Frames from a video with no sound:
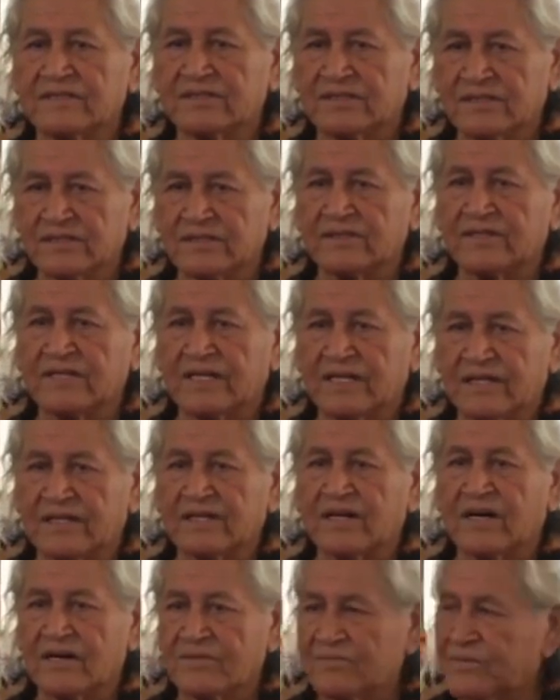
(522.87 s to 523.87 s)
so that
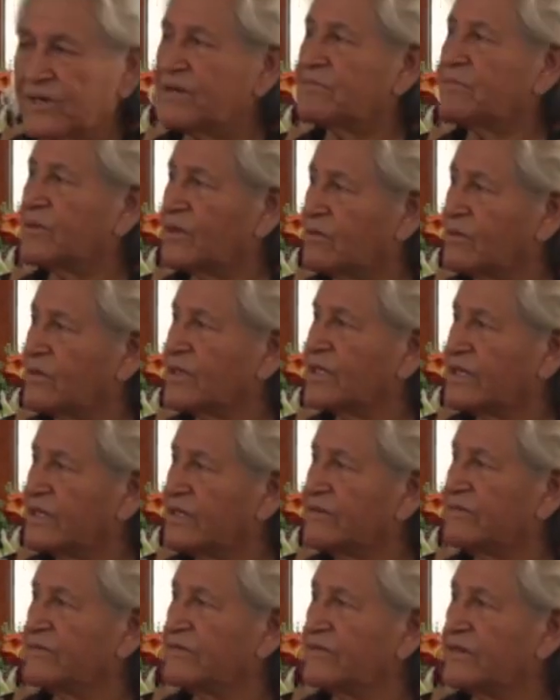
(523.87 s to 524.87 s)
our people would
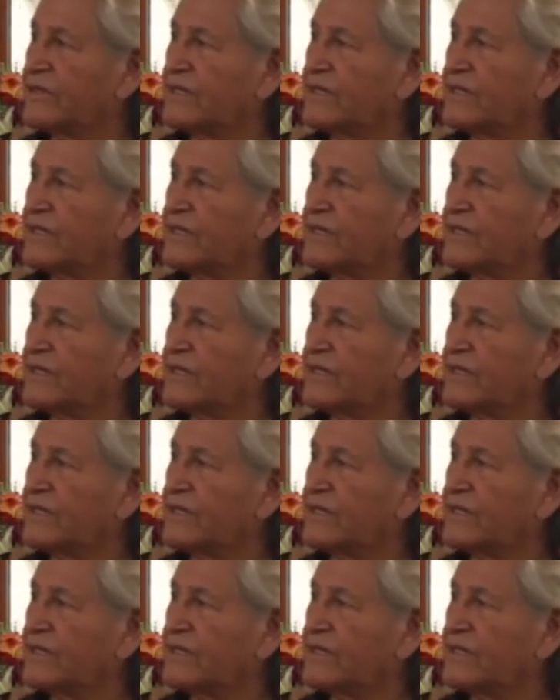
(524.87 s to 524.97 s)
live.